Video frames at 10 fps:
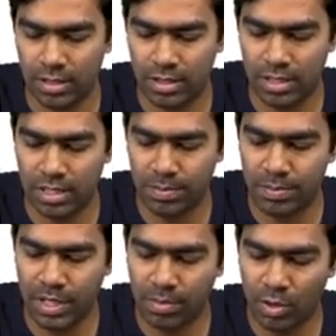This
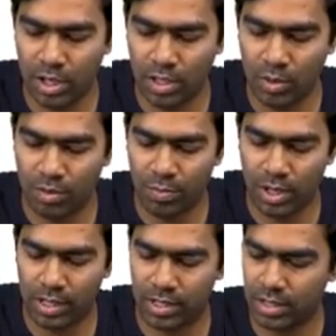big molecule of
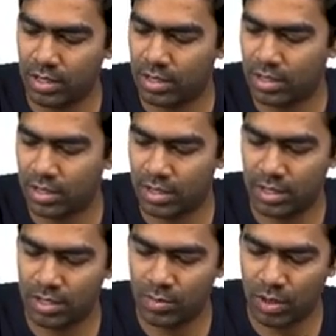prolactin
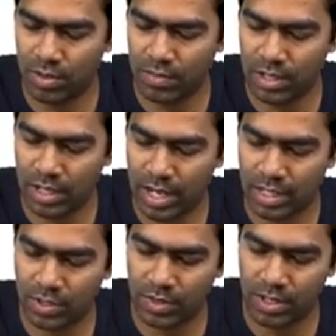is what we
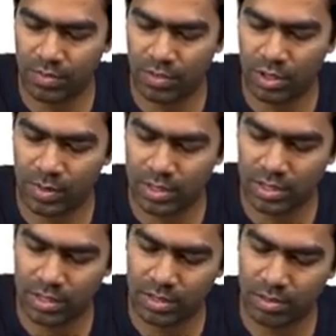actually refer to as
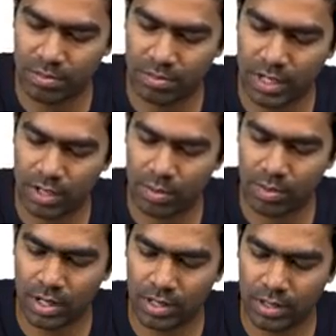a
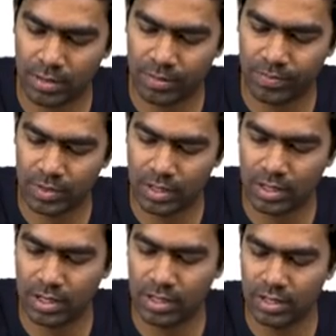macroprolactin.
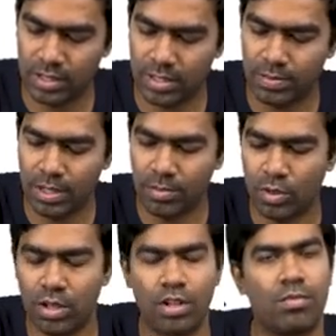Clear? This big
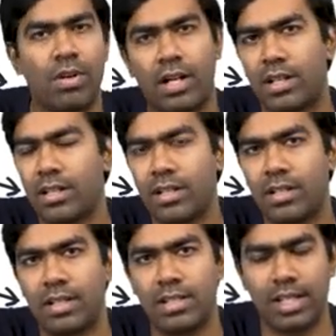molecule of prolactin
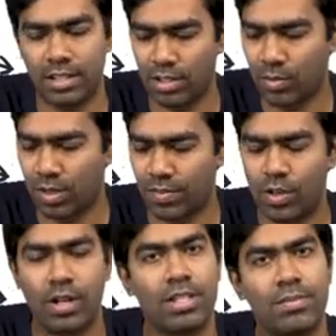is actually what we
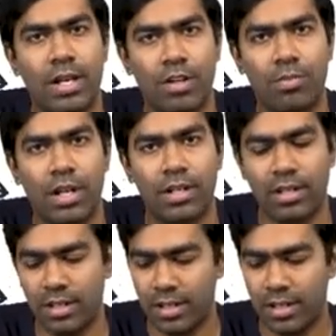call it as a macroprolactin.